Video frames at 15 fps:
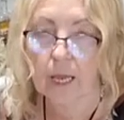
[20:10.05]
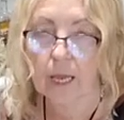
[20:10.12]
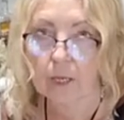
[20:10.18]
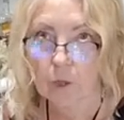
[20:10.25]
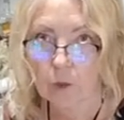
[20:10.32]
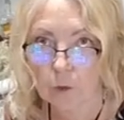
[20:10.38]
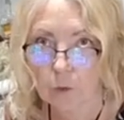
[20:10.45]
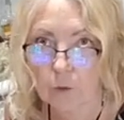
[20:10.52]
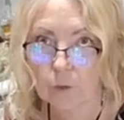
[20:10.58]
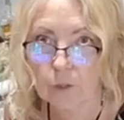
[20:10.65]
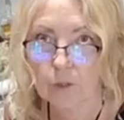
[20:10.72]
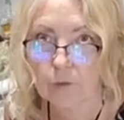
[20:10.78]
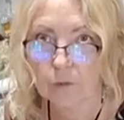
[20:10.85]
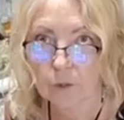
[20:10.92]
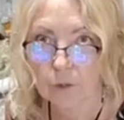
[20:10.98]
and colds
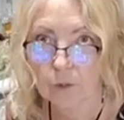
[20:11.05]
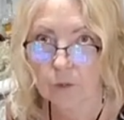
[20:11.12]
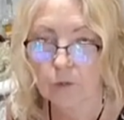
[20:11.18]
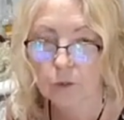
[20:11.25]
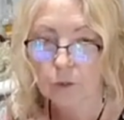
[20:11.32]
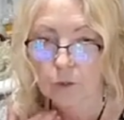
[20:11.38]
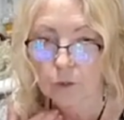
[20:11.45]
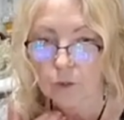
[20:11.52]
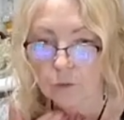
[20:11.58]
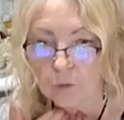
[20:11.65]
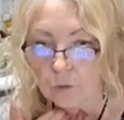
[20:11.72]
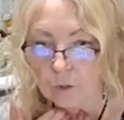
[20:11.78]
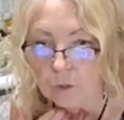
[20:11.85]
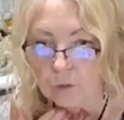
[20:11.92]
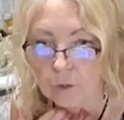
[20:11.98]
and flus, for sore
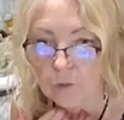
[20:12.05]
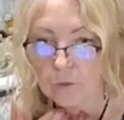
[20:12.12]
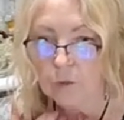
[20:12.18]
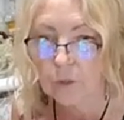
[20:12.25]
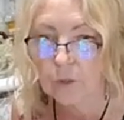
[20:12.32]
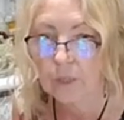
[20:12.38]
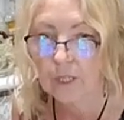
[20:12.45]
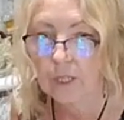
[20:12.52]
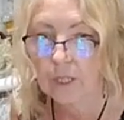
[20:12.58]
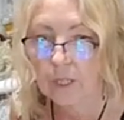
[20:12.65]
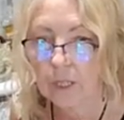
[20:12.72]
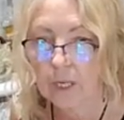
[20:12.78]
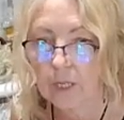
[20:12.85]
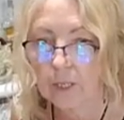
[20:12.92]
throats, for the